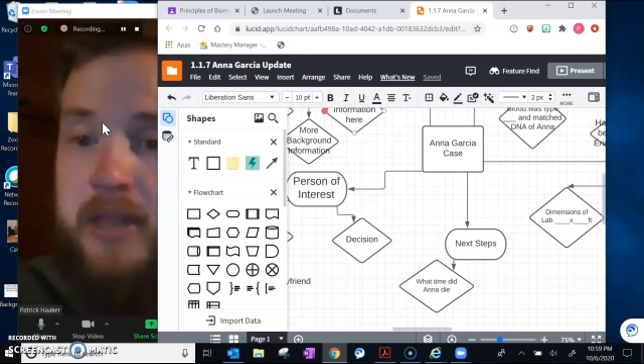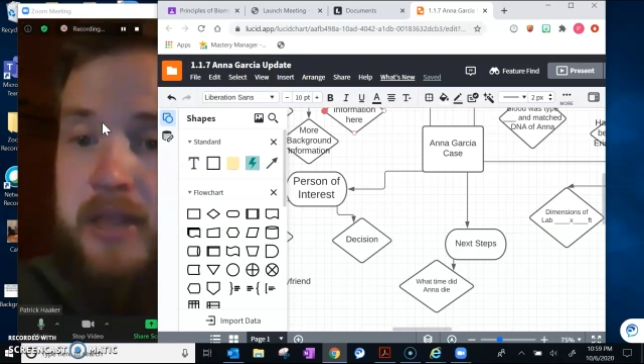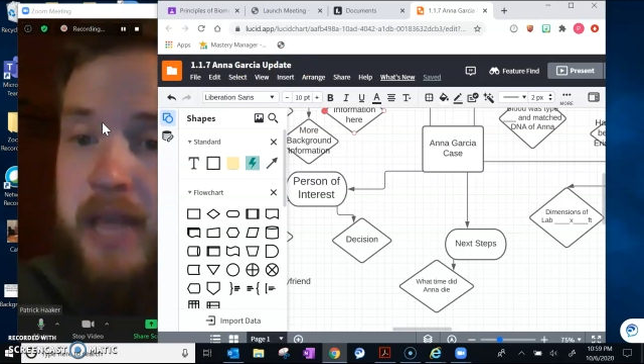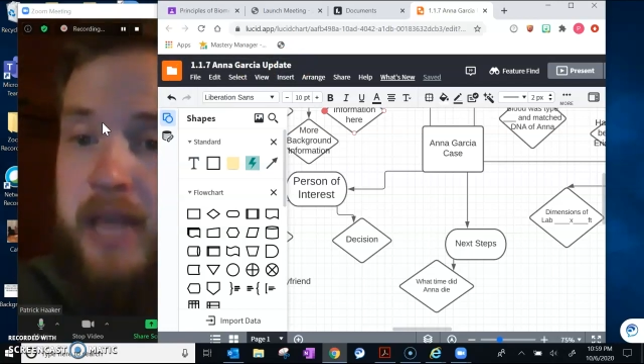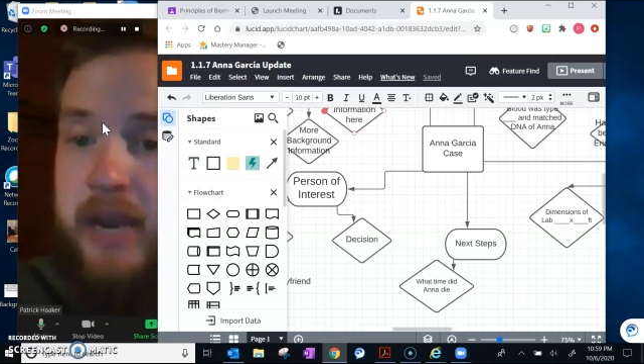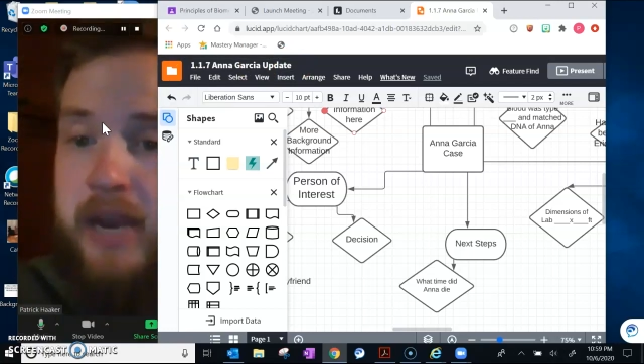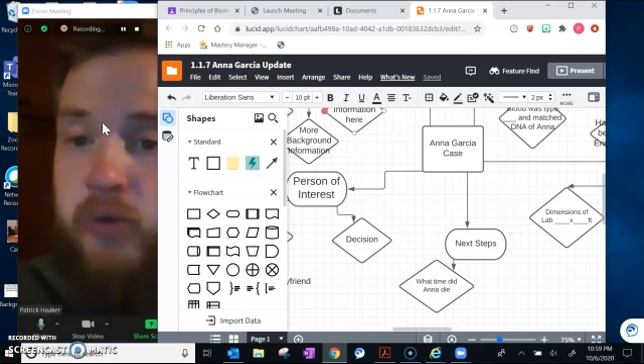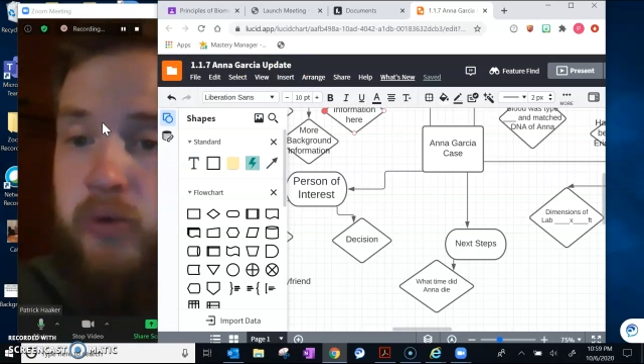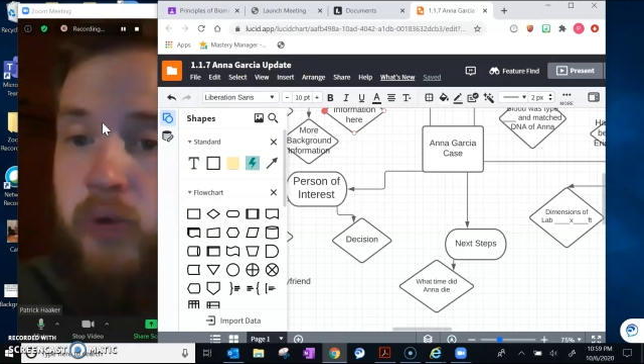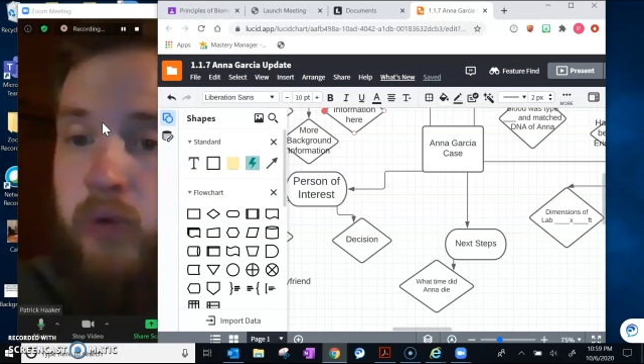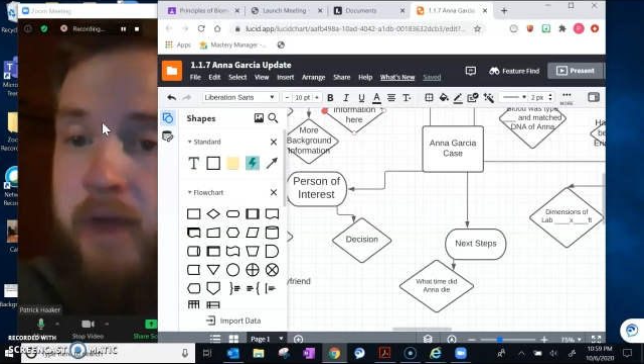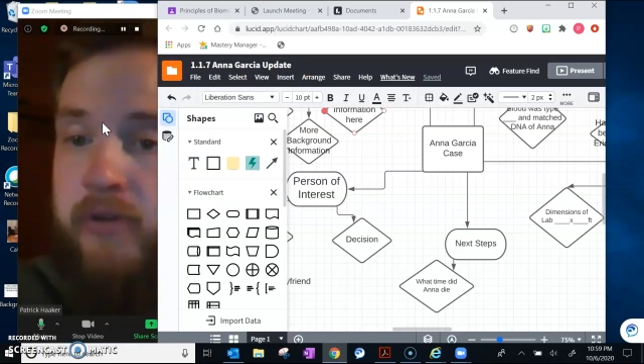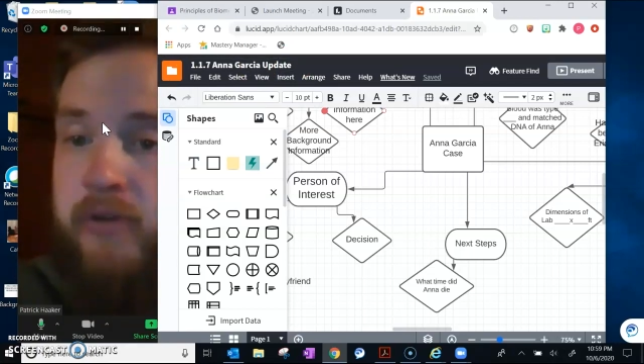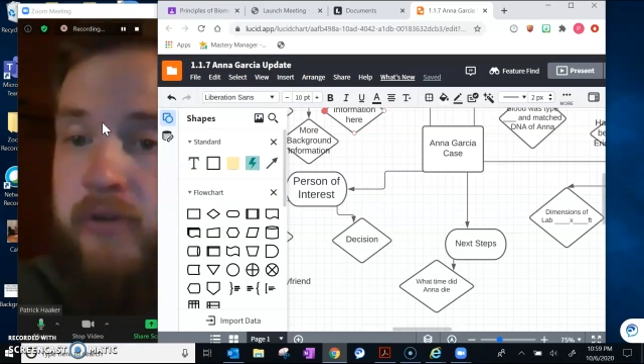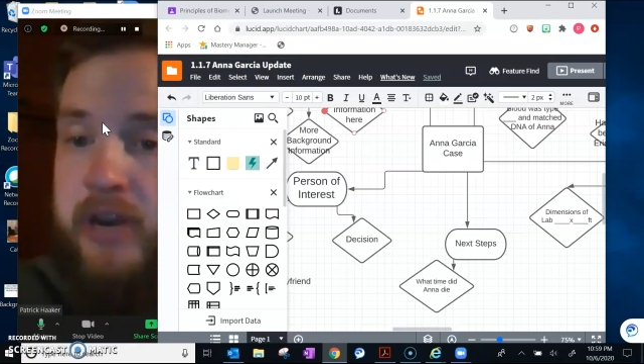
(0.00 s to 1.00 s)
then
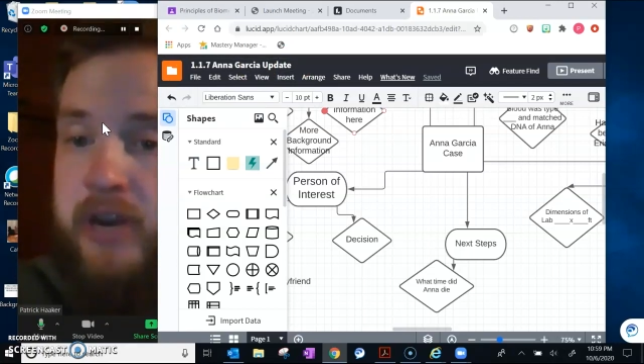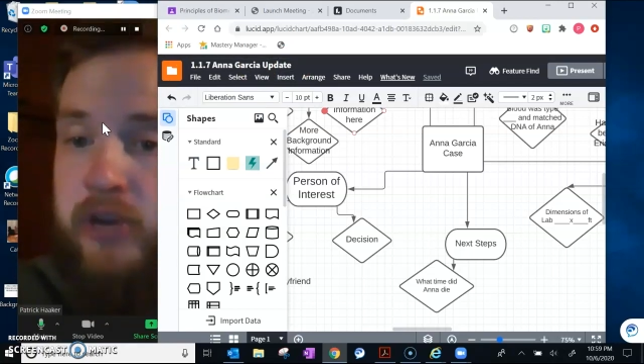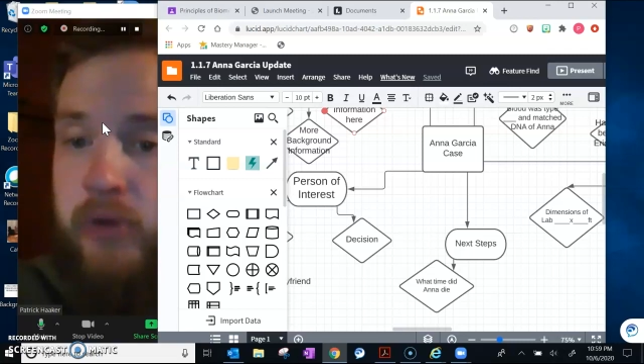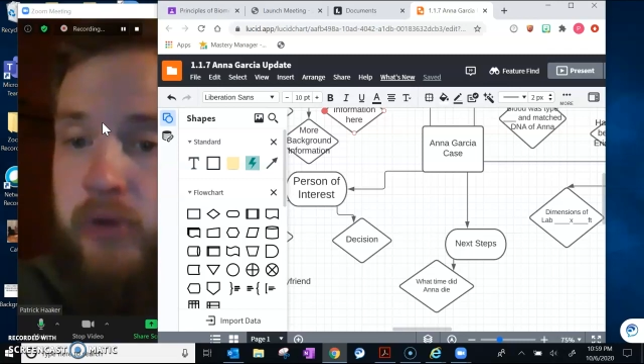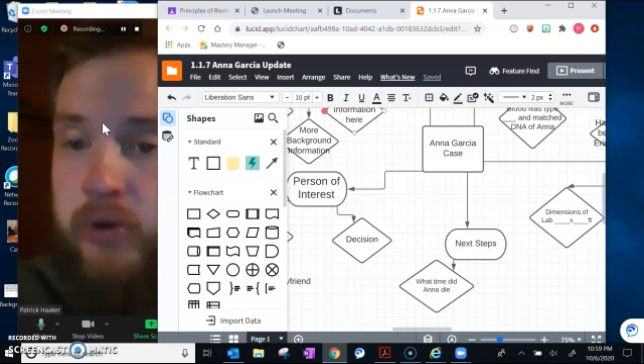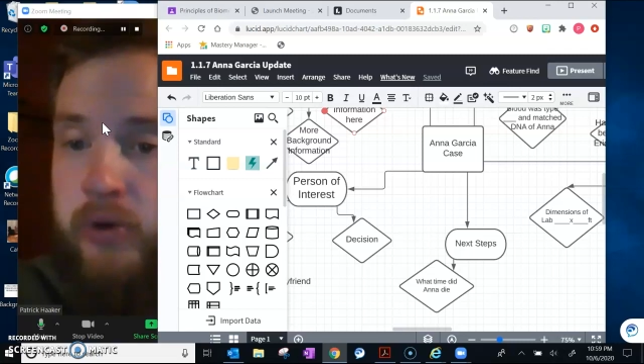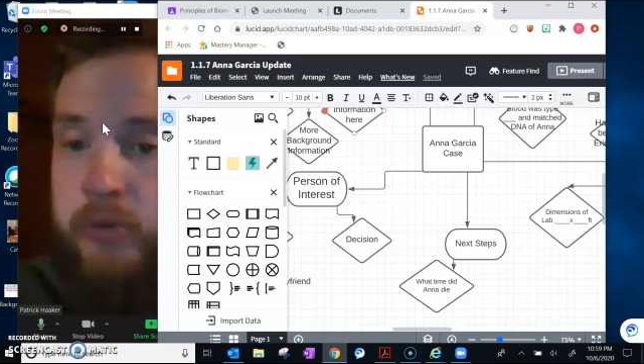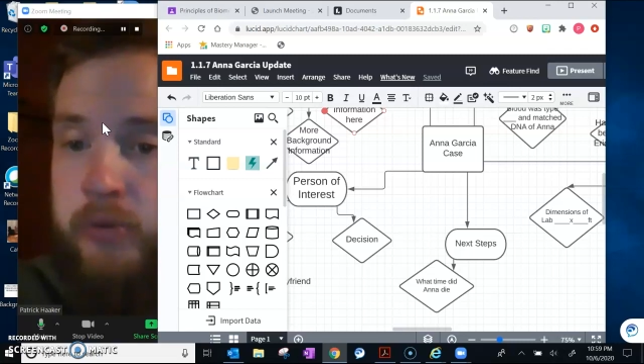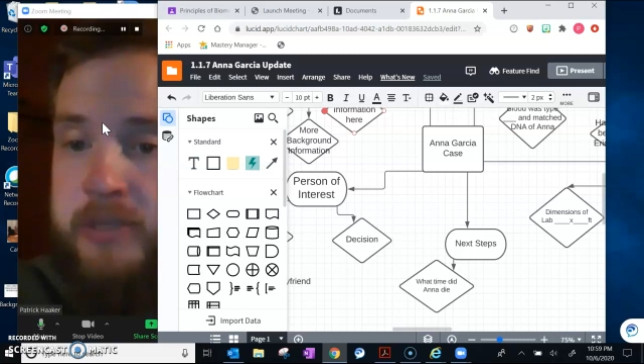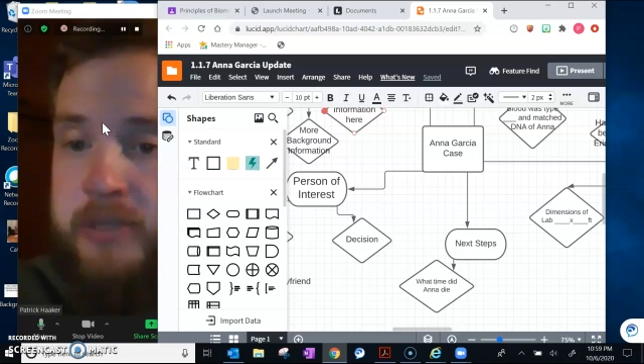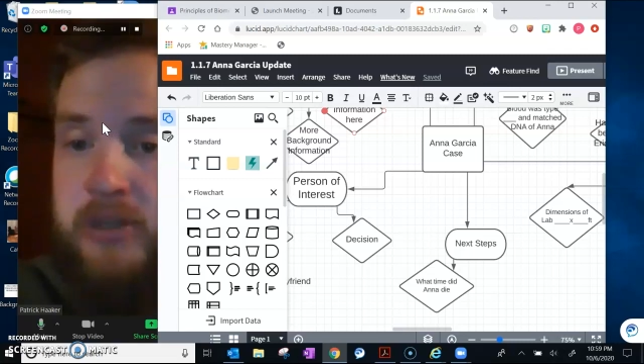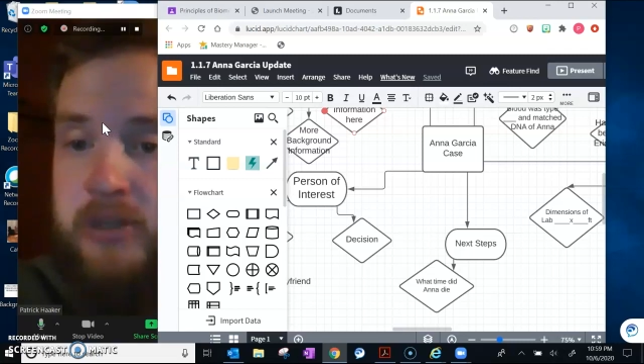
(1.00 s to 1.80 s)
whoever in your group is